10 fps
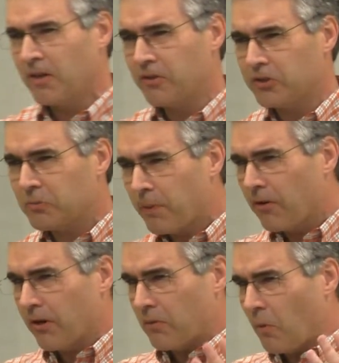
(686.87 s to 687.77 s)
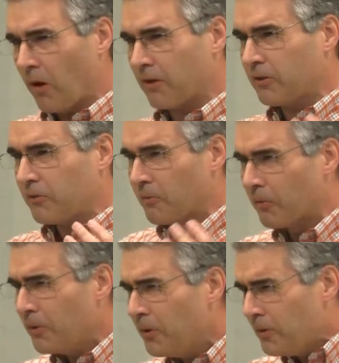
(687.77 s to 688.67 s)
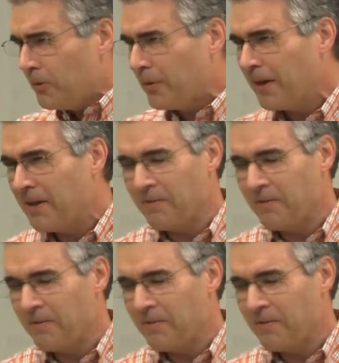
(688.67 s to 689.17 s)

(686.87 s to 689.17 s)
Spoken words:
the Spirit worked through